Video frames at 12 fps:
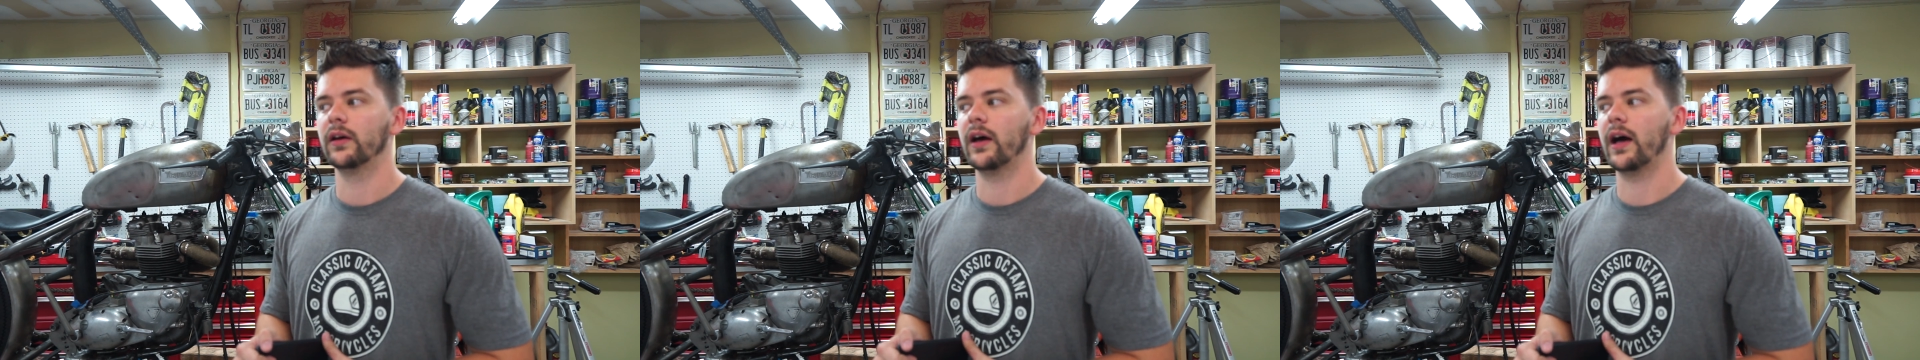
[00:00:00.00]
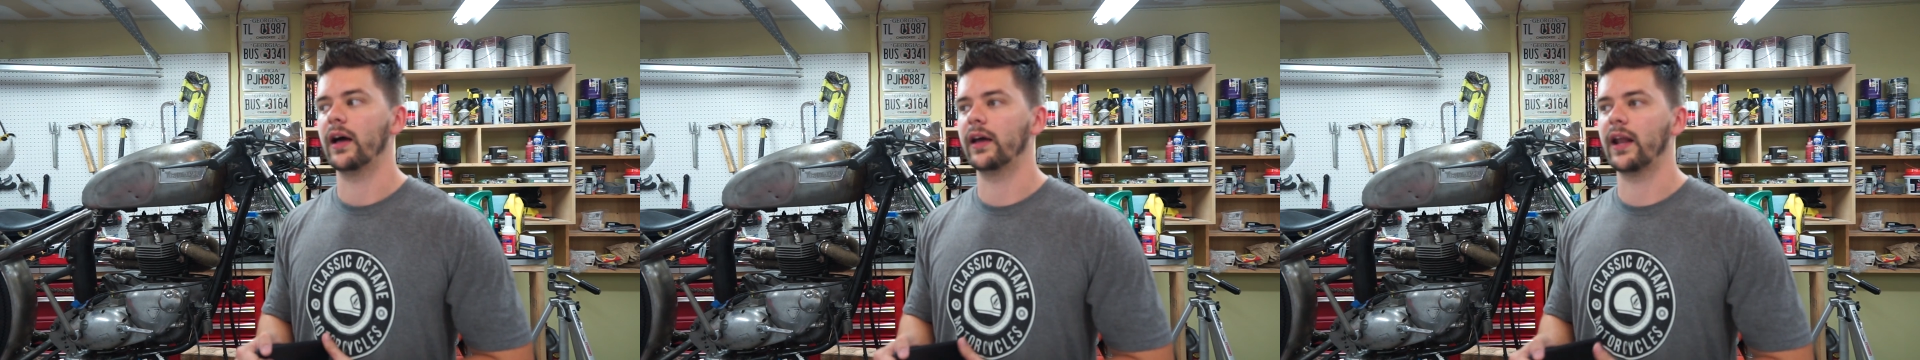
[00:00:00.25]

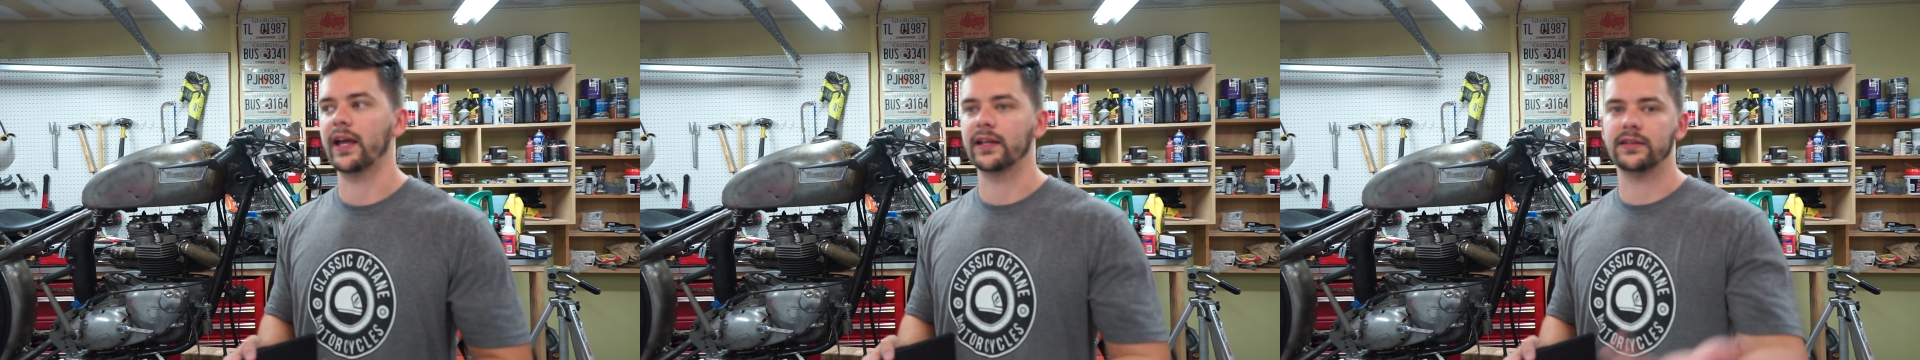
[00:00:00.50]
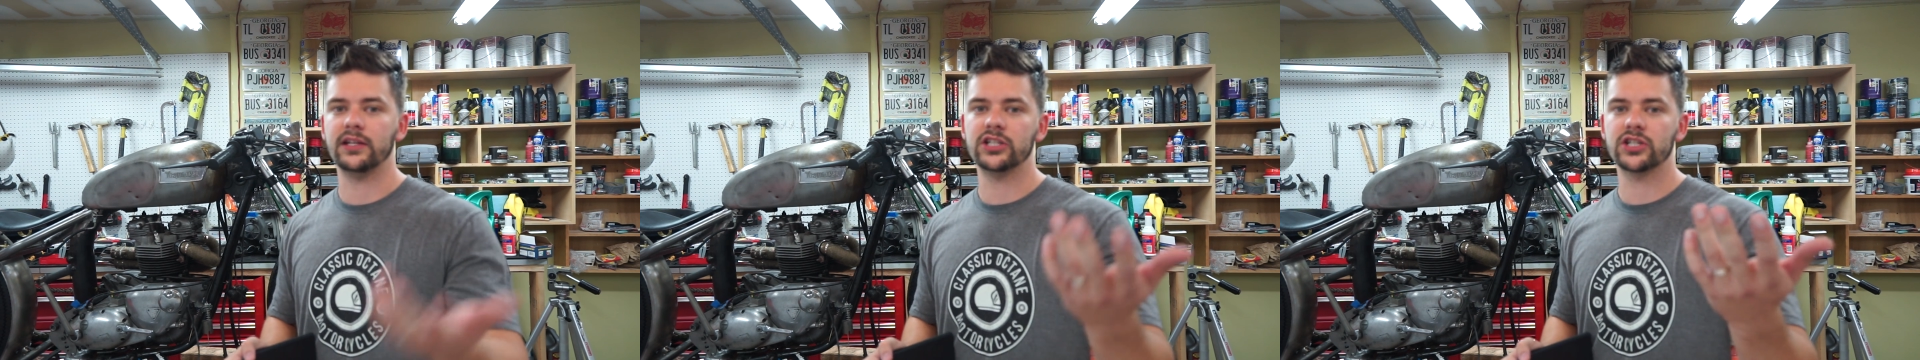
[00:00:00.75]
and I can
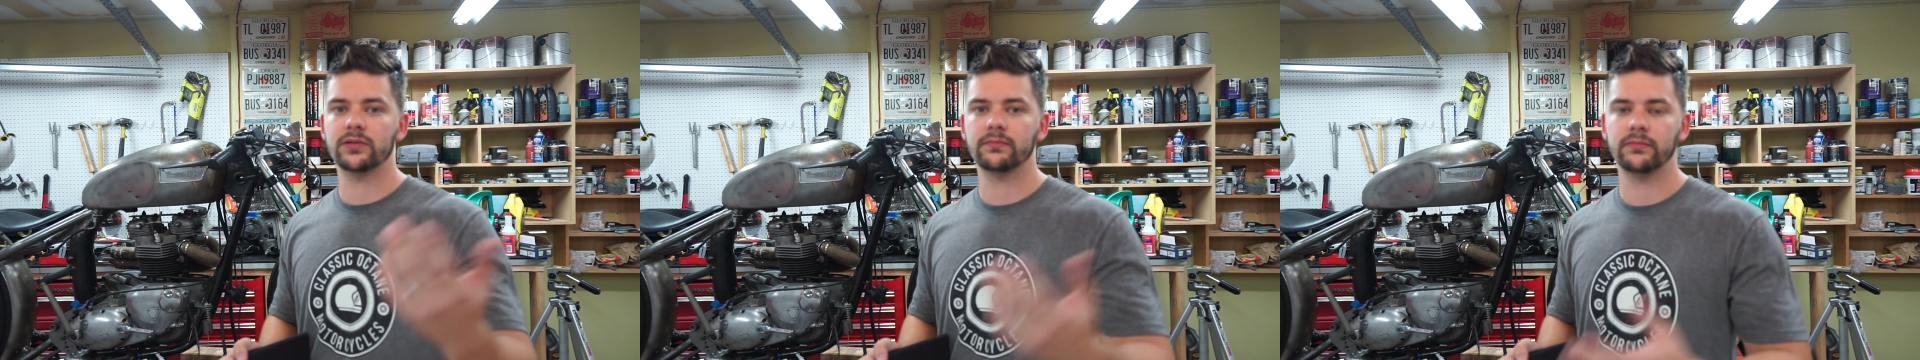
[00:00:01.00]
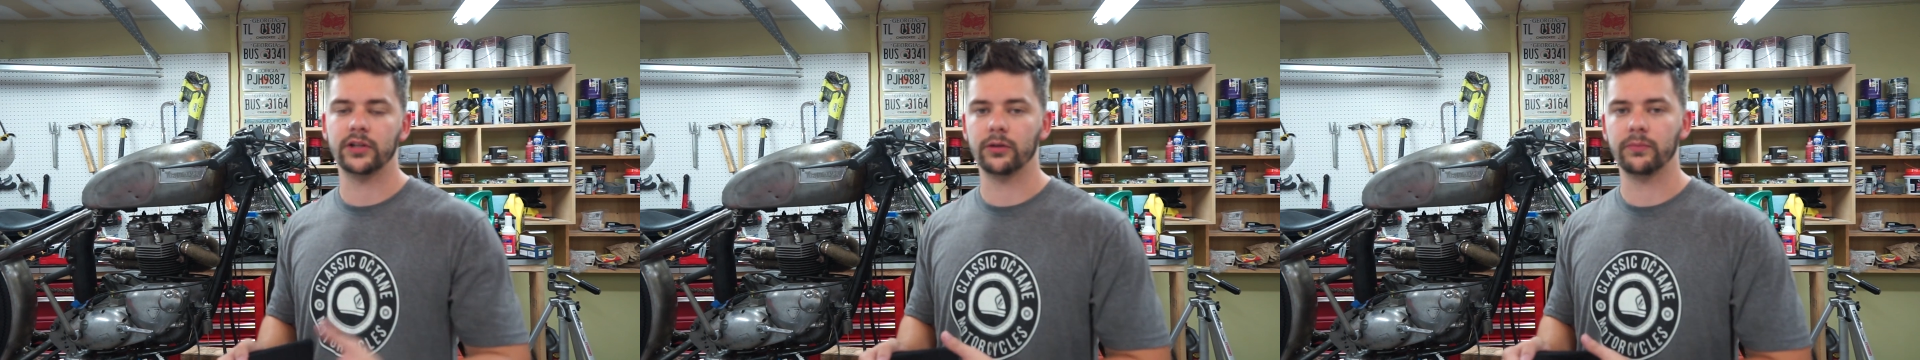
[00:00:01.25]
teach,
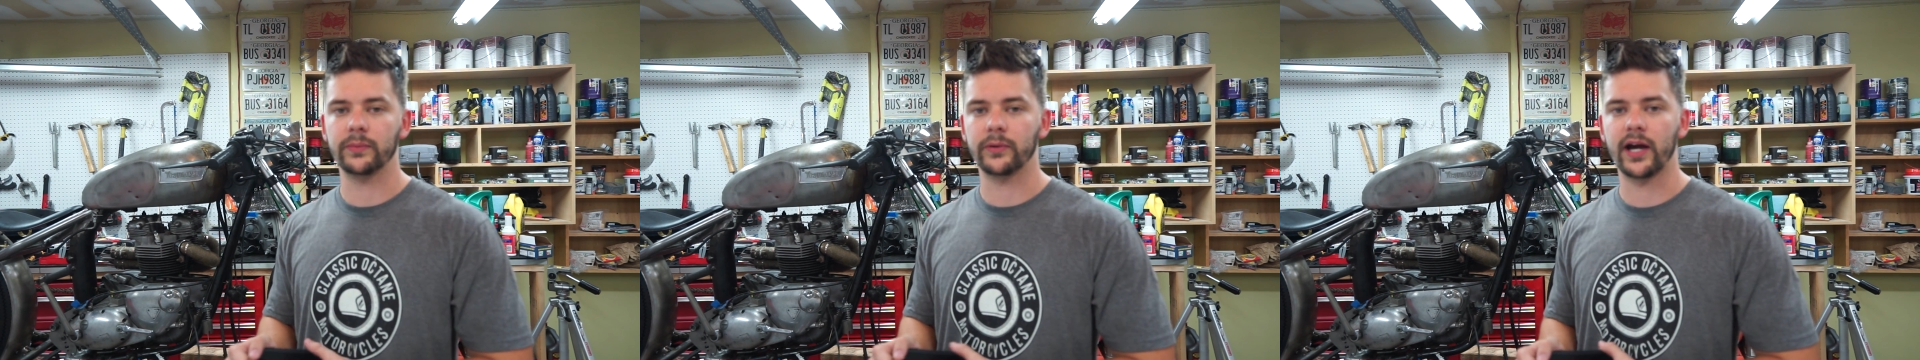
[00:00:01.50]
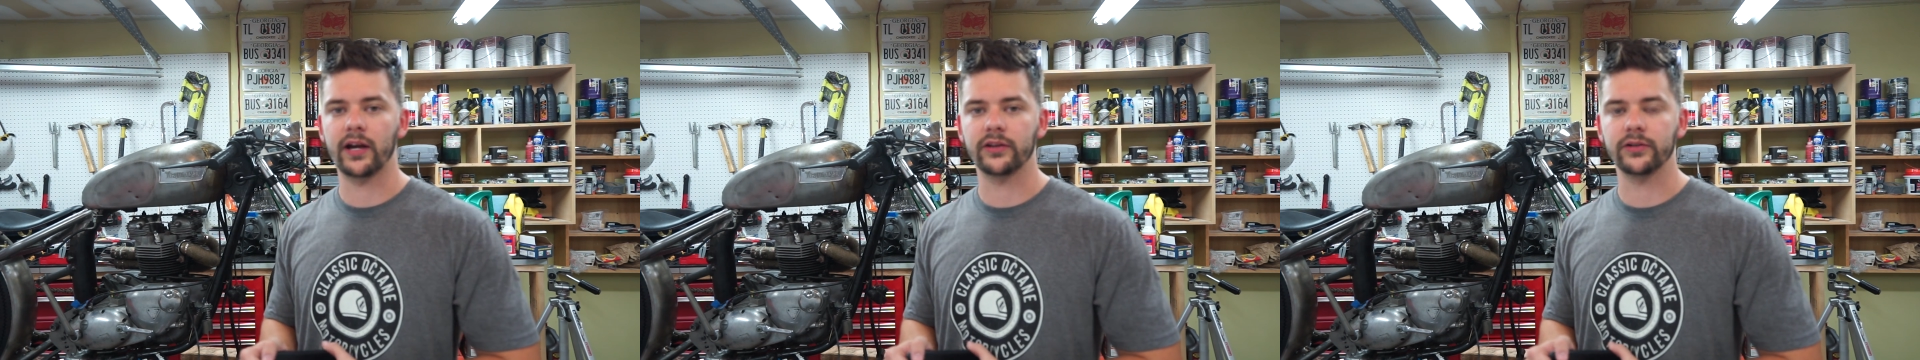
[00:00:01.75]
you know, people
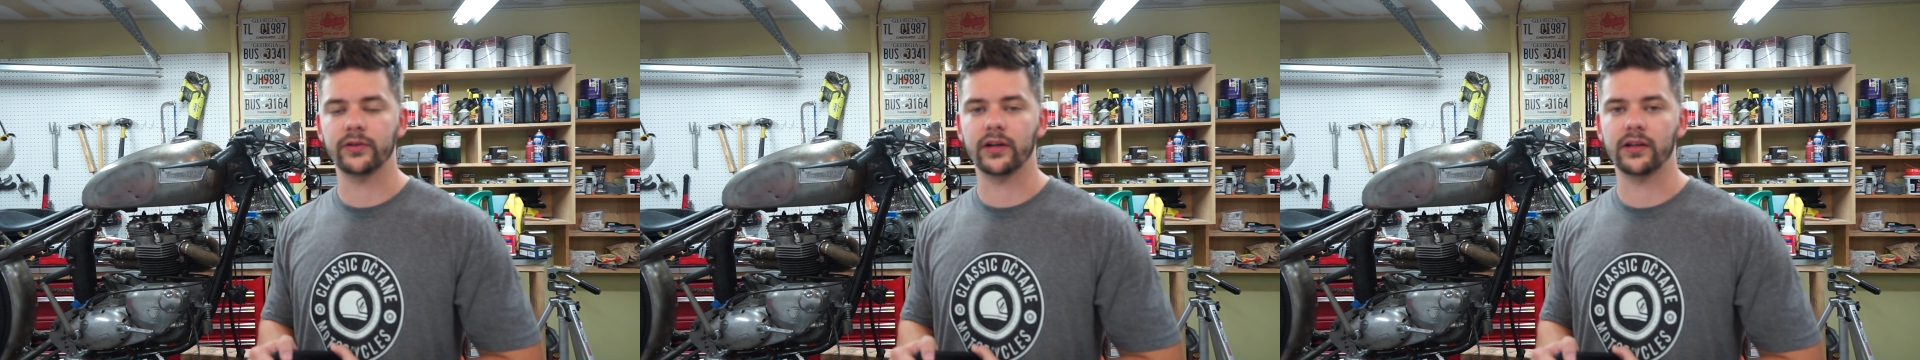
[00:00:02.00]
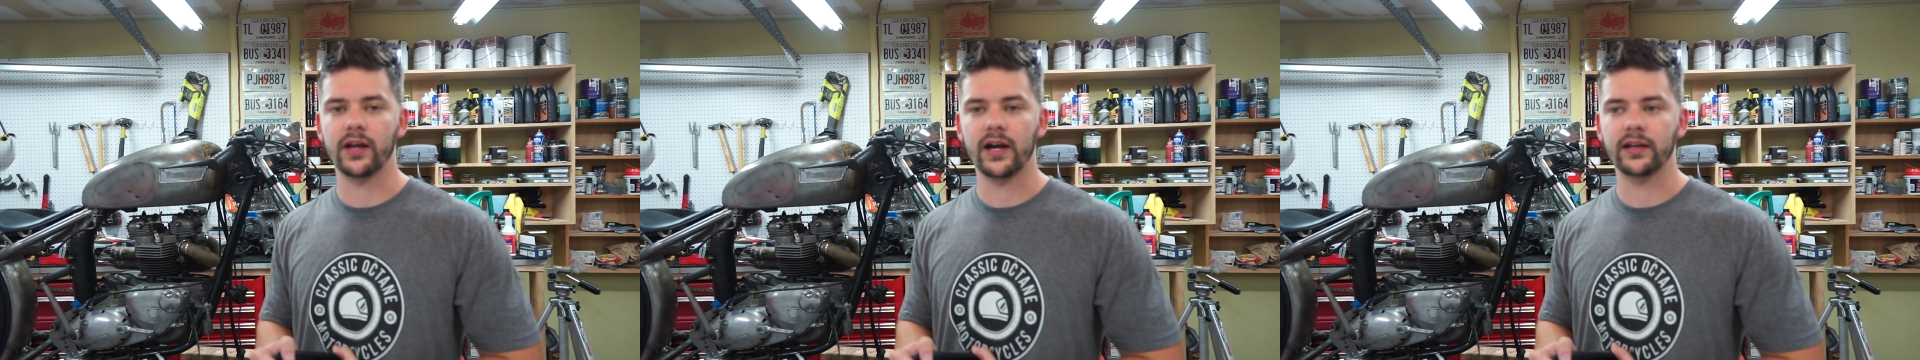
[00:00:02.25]
how to do it
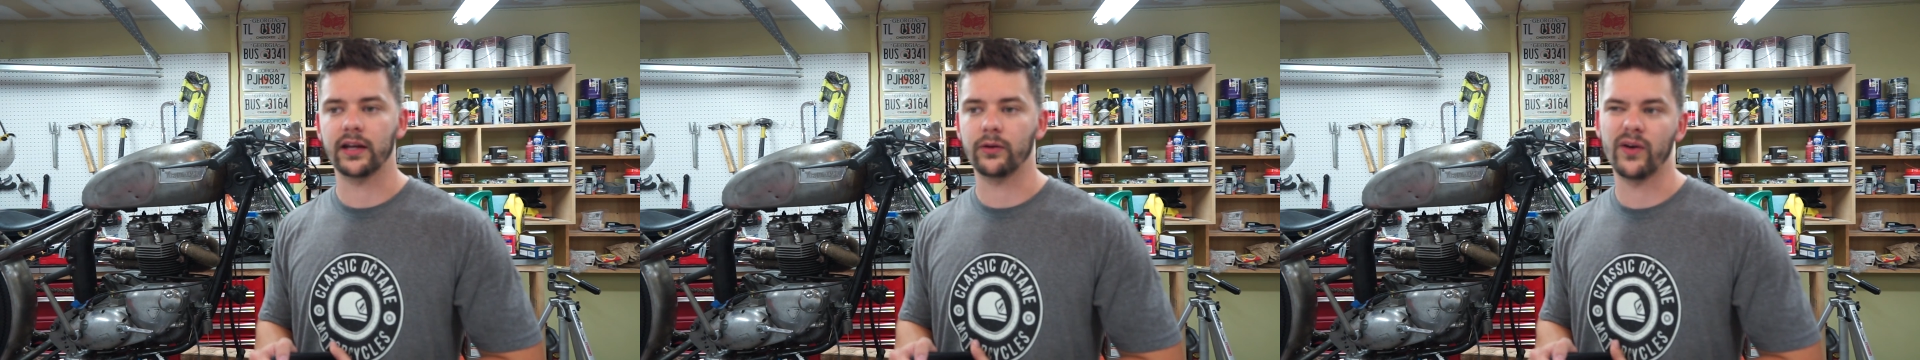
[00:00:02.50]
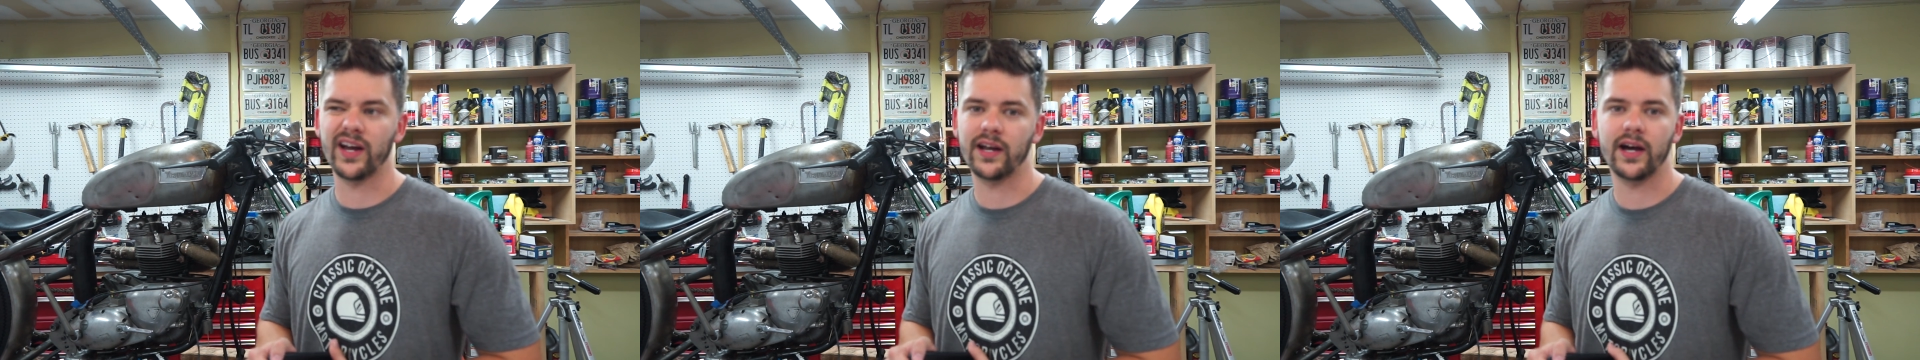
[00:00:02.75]
online, like,
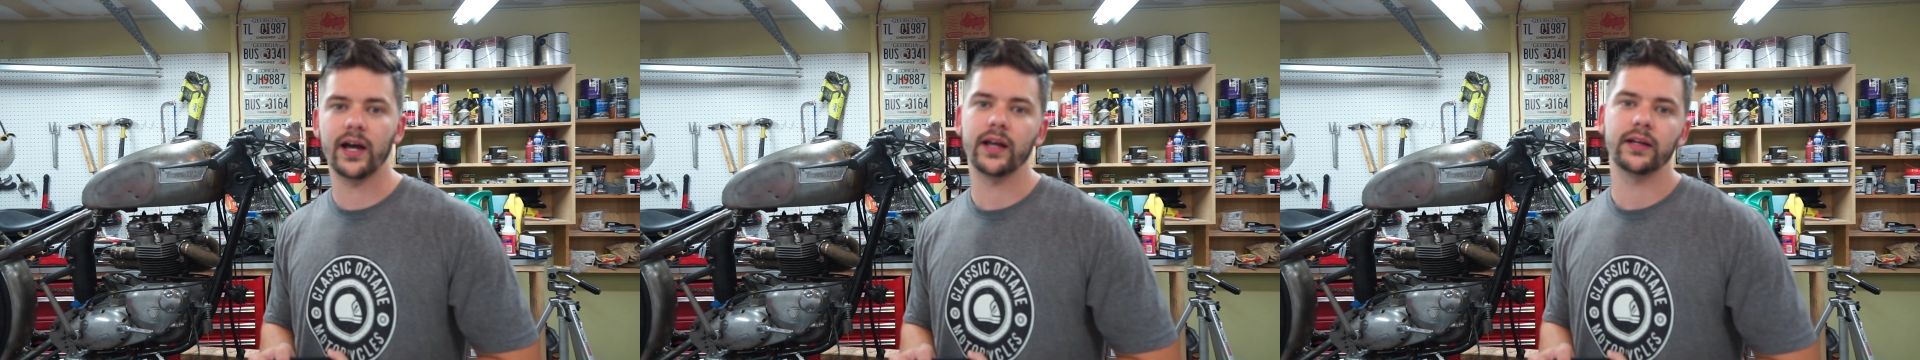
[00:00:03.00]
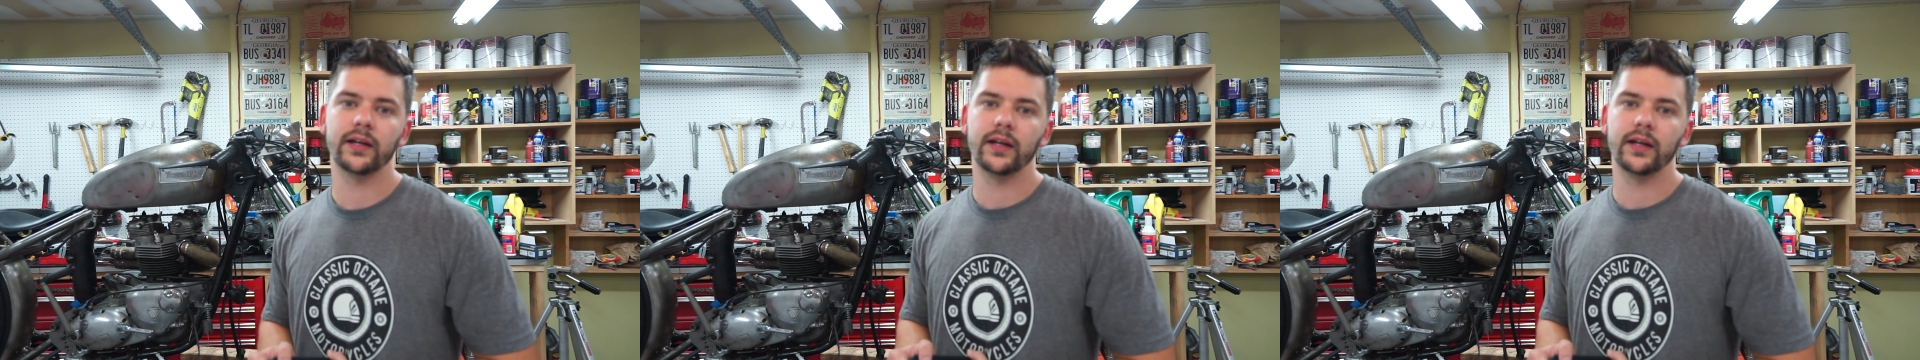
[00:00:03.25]
why not?